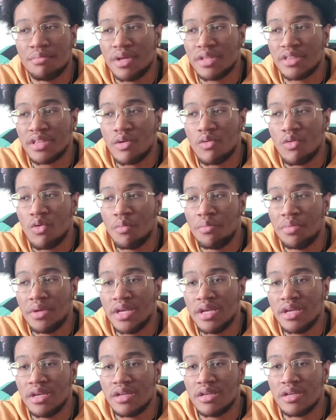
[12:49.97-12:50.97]
but they will
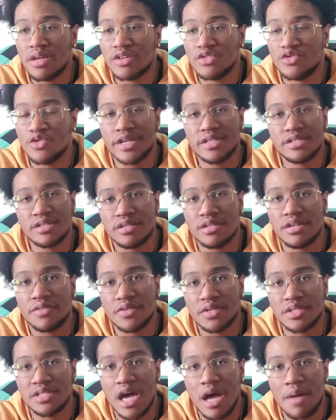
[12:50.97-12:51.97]
be addressing
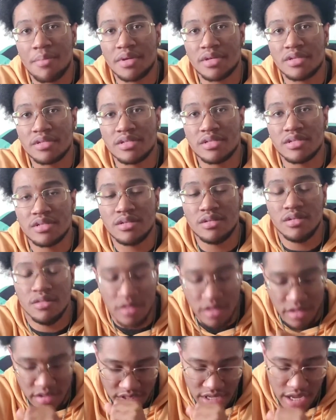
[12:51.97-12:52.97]
different topics.
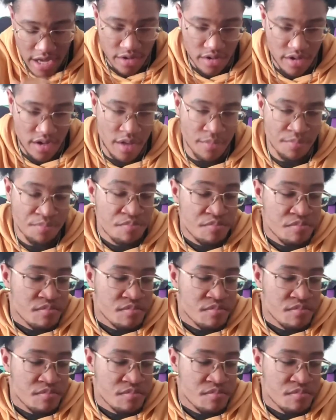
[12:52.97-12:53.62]
Snyder Cut.